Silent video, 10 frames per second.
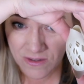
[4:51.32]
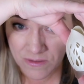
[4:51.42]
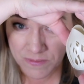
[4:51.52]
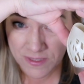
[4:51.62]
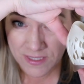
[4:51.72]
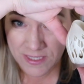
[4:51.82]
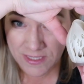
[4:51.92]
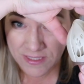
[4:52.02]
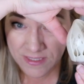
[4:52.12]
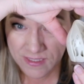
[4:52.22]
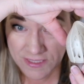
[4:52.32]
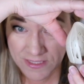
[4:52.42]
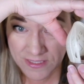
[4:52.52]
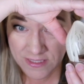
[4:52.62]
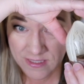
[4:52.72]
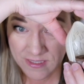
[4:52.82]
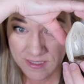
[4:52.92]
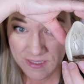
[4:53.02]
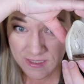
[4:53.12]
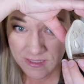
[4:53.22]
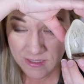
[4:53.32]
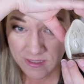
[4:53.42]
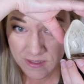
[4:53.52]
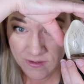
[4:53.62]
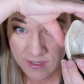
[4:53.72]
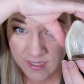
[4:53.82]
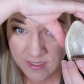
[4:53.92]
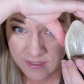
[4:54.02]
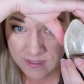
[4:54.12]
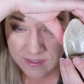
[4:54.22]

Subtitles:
Open this. All right?